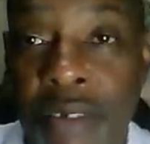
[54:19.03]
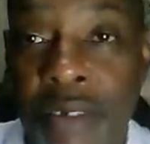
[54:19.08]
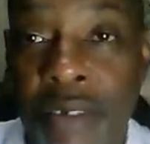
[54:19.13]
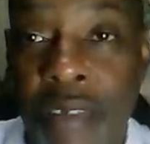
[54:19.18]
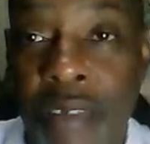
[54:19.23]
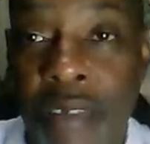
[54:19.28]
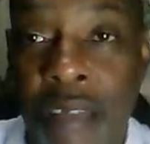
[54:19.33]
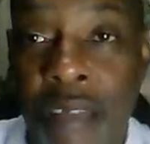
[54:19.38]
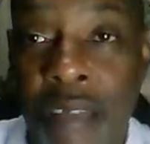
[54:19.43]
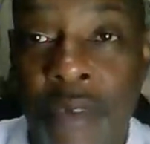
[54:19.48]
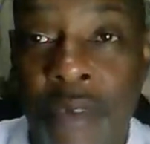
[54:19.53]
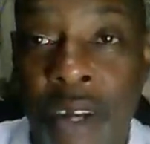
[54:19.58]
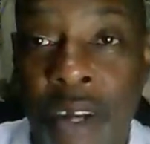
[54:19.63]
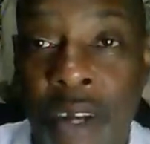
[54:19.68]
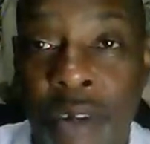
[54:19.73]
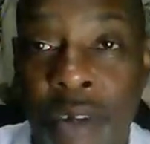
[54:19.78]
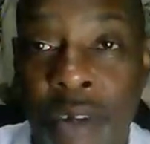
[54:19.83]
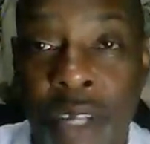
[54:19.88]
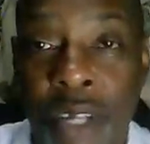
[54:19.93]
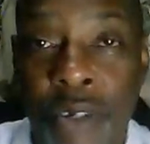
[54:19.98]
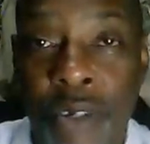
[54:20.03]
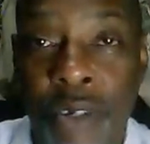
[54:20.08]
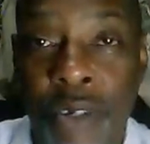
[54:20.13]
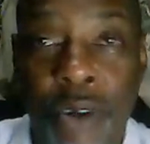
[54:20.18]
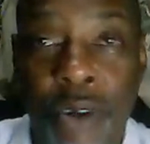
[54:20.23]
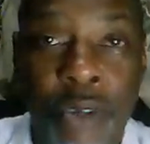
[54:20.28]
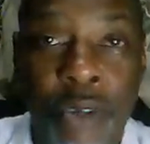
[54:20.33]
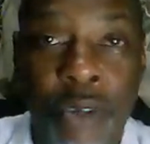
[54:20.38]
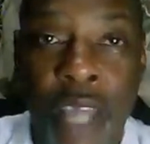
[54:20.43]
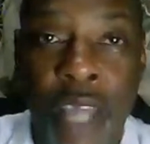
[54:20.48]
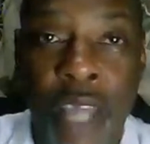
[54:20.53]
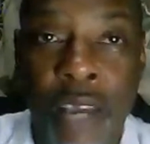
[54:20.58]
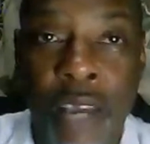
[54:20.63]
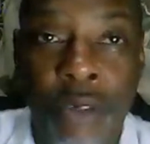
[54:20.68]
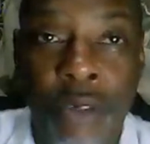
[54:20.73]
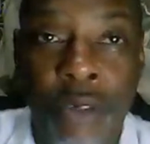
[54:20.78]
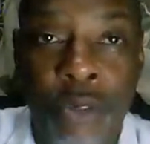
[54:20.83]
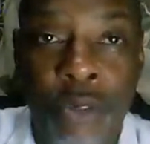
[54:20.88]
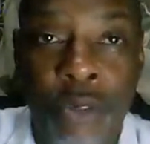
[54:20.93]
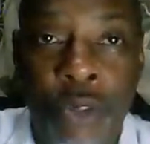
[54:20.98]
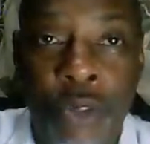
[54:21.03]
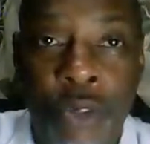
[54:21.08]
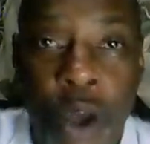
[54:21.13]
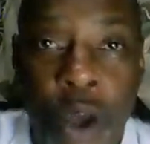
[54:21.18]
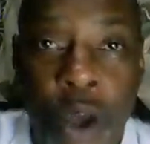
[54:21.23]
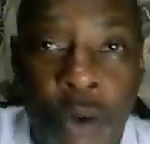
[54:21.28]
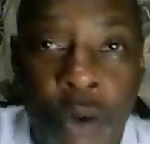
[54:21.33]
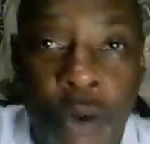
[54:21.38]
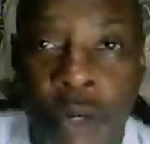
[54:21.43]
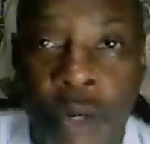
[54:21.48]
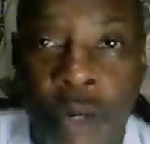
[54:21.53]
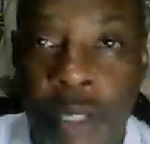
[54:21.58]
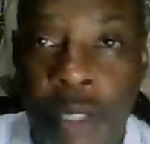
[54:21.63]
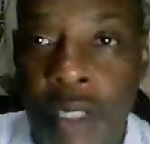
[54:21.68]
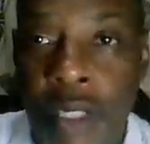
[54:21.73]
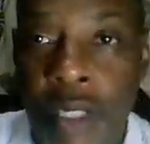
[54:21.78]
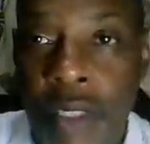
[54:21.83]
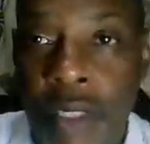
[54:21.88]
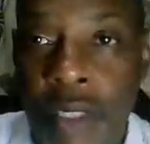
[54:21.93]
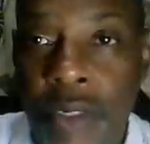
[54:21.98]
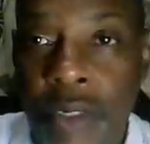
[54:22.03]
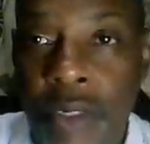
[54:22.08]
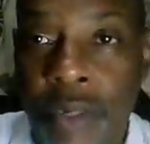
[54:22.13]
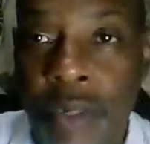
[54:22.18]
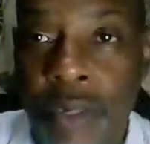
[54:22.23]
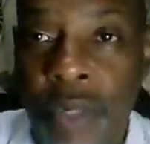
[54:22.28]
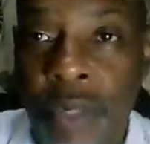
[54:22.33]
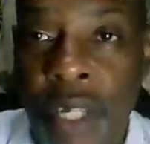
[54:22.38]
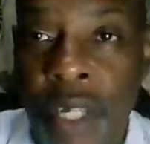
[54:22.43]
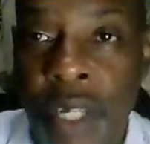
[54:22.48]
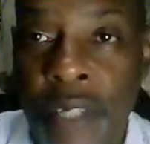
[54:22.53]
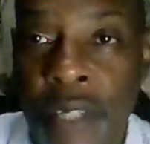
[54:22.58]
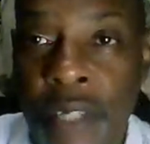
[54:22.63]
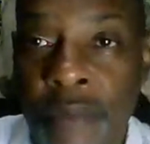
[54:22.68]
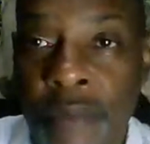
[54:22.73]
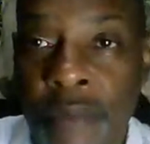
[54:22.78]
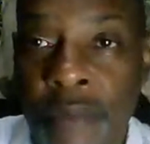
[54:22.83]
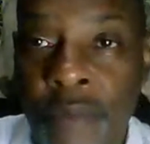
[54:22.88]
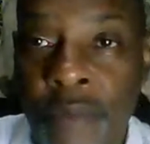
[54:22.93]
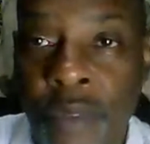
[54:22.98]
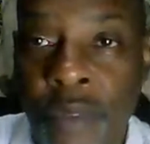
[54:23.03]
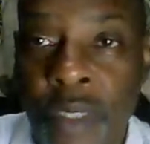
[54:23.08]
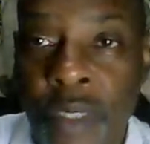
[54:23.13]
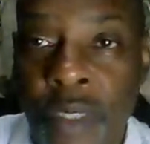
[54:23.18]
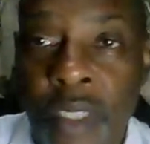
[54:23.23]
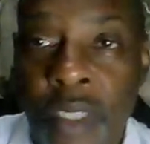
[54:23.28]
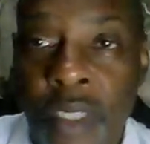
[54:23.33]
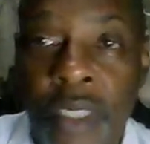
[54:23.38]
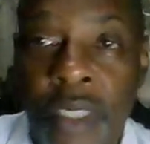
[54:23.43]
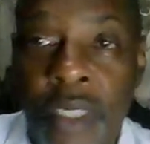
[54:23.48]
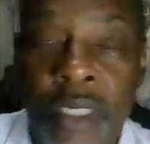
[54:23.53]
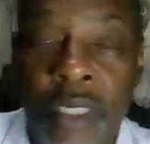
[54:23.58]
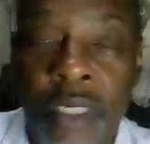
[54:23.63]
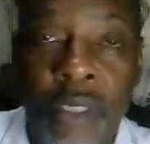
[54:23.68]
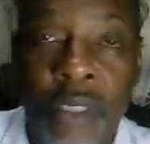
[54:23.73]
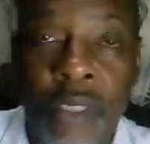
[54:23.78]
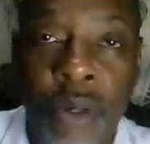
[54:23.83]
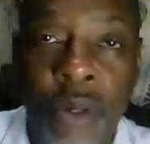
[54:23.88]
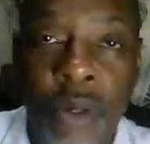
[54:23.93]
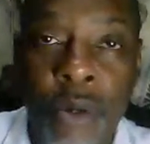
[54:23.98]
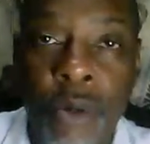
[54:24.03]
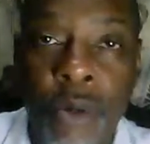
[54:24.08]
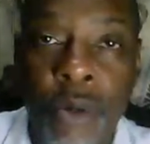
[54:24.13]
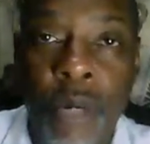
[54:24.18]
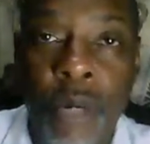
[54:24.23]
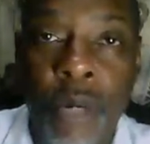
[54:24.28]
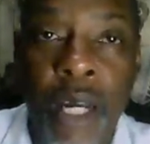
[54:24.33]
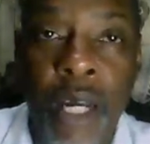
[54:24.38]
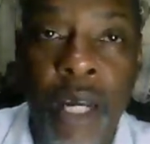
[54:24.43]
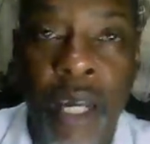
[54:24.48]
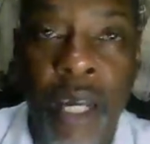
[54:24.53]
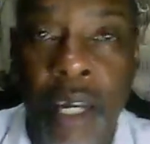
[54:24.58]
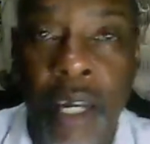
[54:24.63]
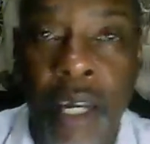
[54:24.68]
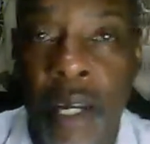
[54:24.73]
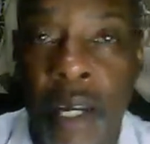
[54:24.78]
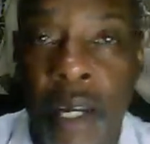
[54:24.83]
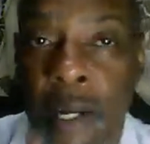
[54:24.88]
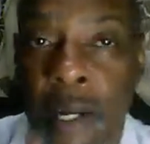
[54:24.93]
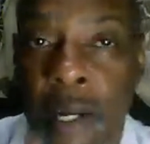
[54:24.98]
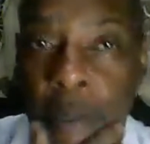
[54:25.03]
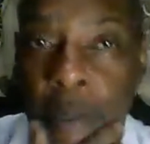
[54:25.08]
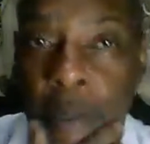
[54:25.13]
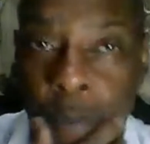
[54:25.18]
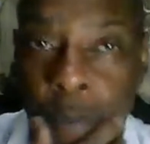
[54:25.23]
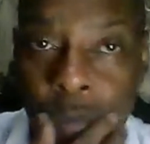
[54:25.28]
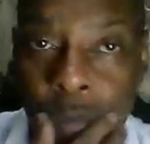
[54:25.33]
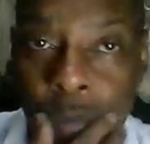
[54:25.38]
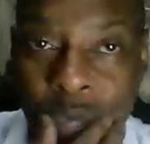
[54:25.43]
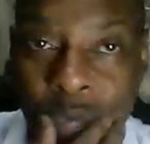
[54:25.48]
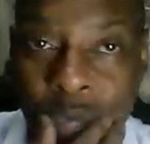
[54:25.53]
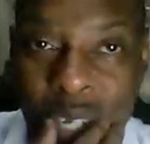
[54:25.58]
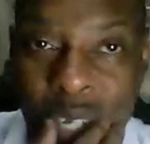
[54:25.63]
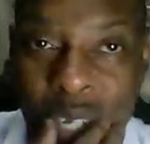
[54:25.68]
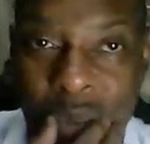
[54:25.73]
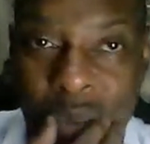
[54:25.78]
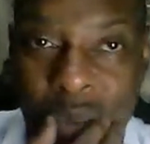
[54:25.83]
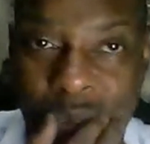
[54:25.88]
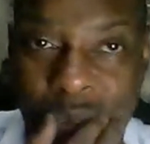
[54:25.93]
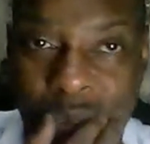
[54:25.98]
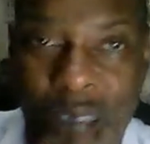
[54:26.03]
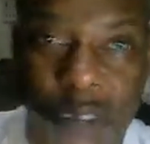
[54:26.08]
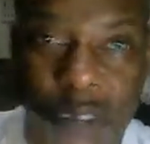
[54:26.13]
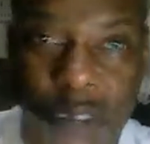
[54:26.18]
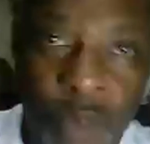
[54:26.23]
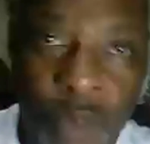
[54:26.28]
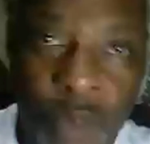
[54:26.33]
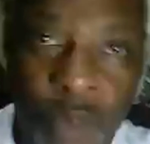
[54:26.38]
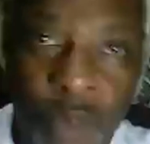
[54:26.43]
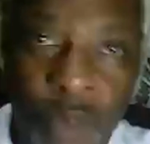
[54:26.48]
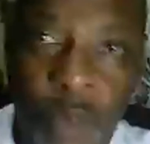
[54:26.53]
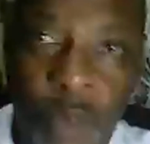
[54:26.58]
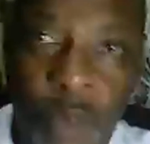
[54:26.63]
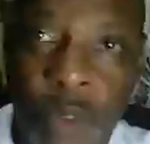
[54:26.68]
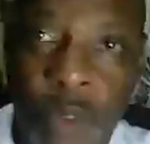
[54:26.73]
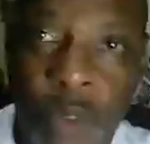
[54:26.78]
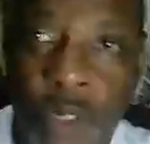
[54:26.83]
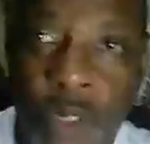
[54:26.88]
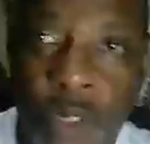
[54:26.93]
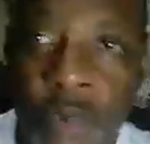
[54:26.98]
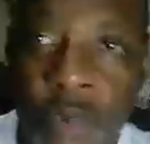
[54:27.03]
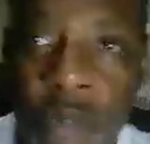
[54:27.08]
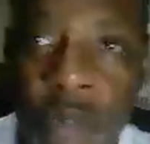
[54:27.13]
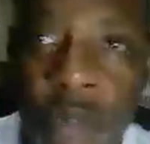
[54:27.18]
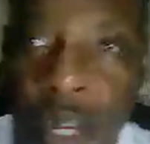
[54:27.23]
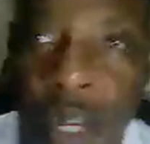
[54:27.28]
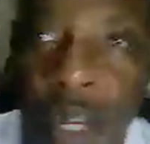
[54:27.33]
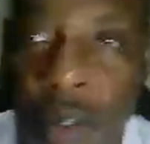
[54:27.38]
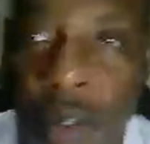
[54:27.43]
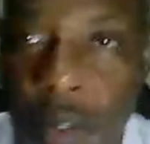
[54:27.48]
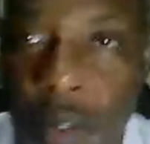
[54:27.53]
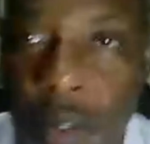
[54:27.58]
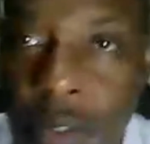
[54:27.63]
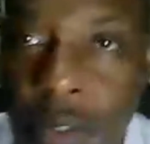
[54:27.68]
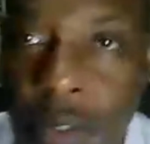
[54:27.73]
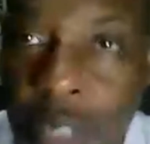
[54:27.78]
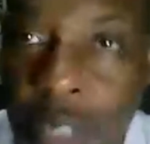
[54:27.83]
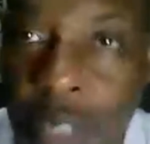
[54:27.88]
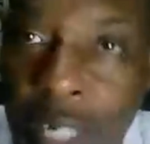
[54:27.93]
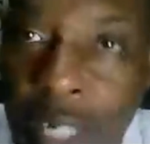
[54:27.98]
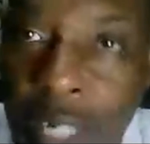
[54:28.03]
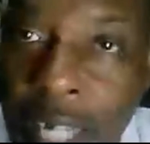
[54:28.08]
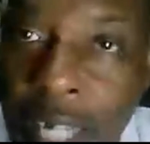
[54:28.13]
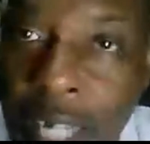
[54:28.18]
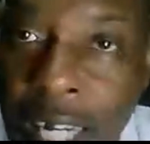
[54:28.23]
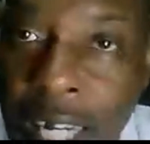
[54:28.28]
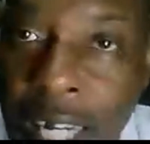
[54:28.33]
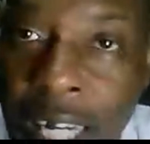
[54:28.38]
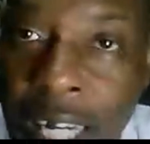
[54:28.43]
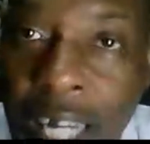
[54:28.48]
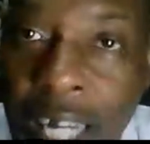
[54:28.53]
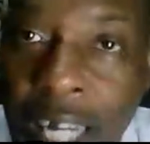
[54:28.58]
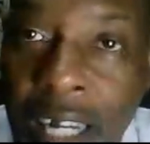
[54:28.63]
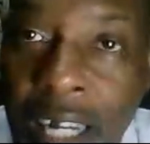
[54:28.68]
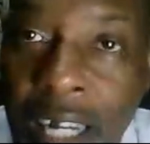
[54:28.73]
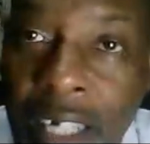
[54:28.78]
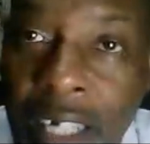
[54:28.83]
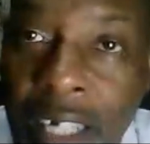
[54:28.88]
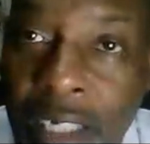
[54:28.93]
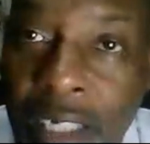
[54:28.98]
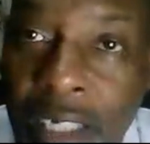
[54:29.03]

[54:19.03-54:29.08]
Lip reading: how far low can you go? You can't go too low. You know what I'm saying? So definitely all of you should follow us